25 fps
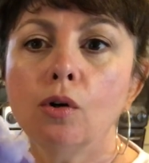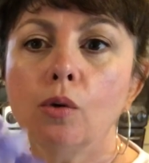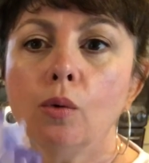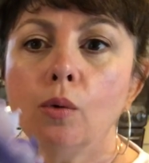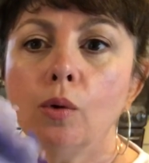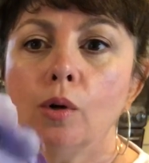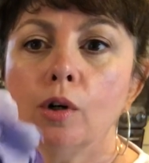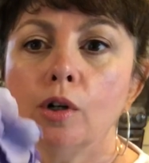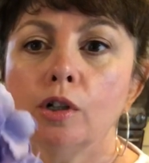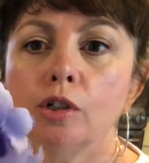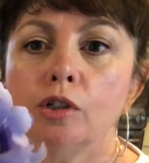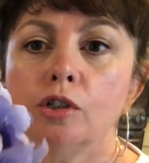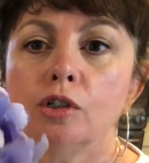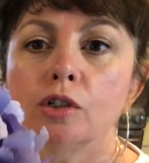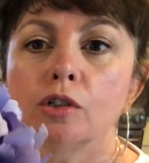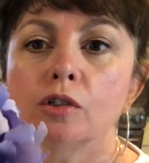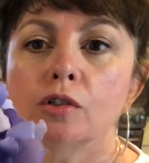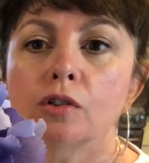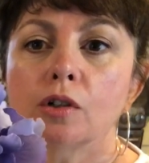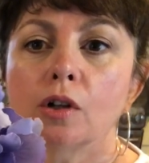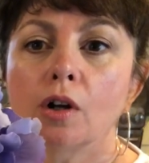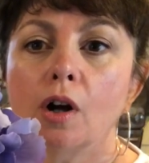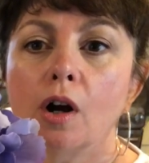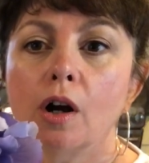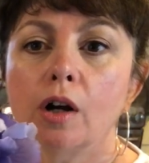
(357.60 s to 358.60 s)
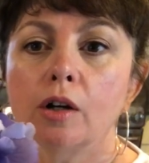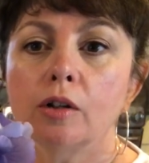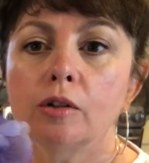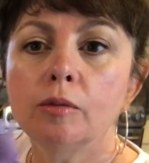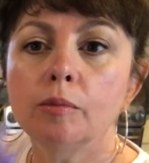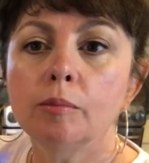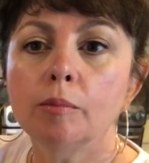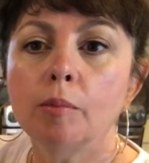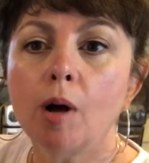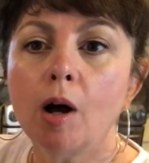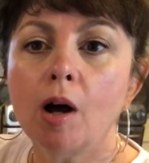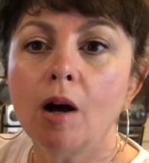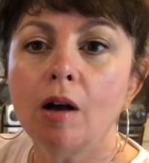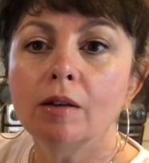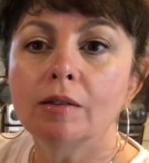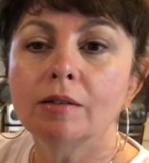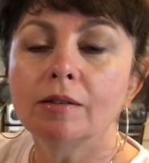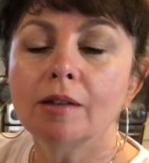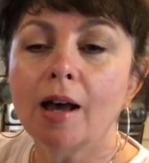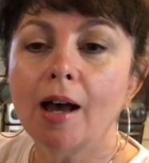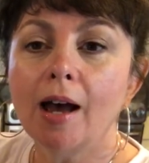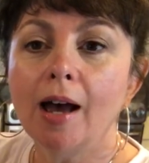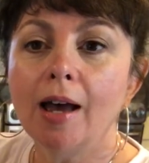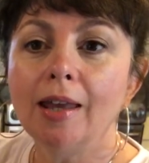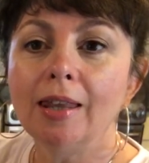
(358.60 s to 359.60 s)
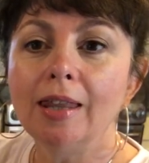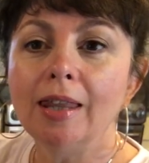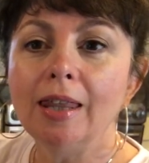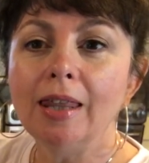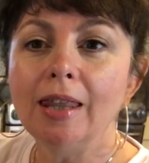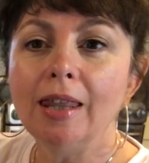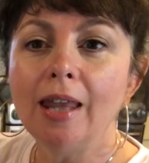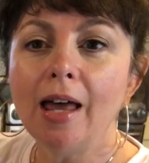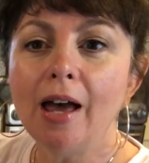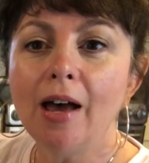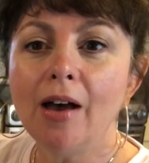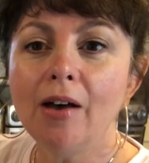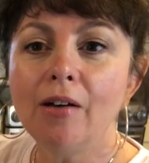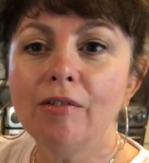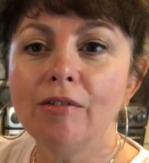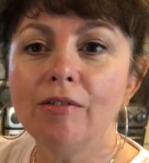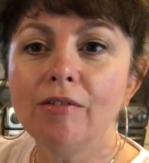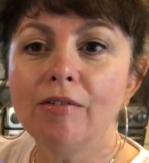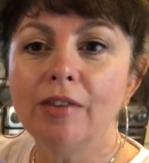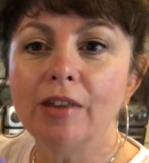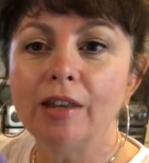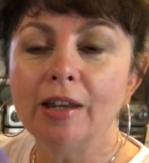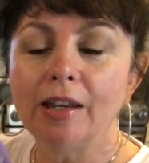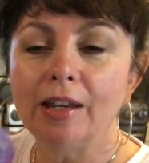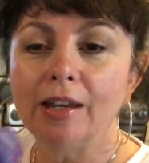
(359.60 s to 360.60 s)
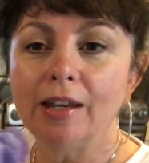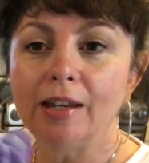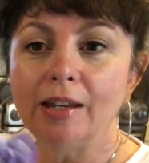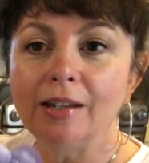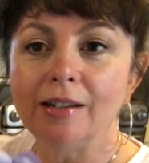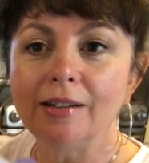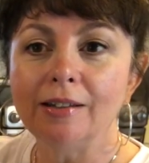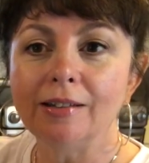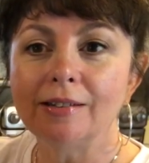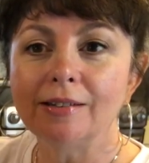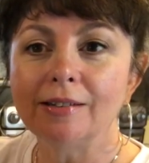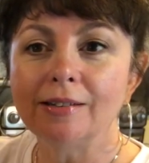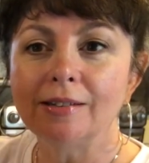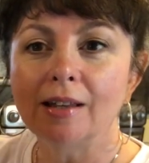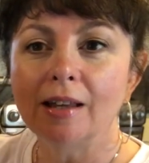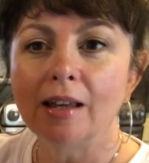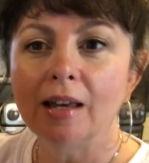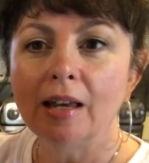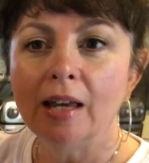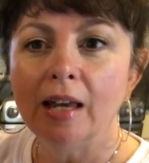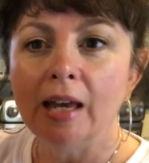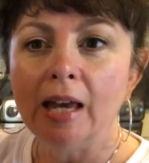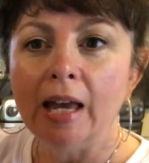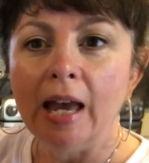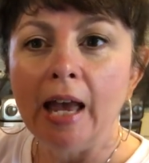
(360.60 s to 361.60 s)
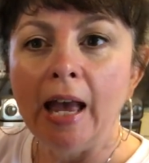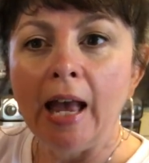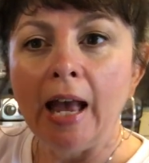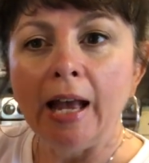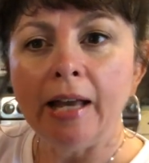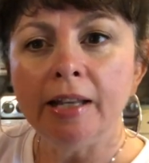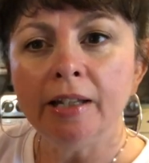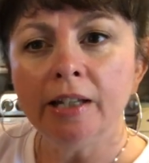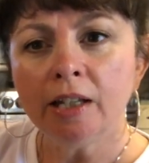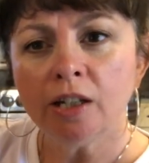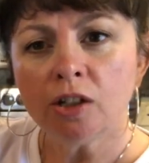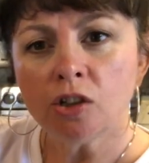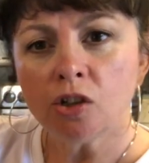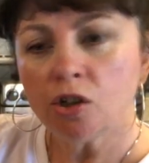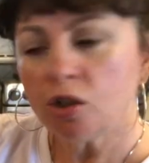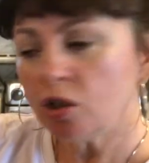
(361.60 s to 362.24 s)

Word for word: gorgeous garden balls. I love these. And it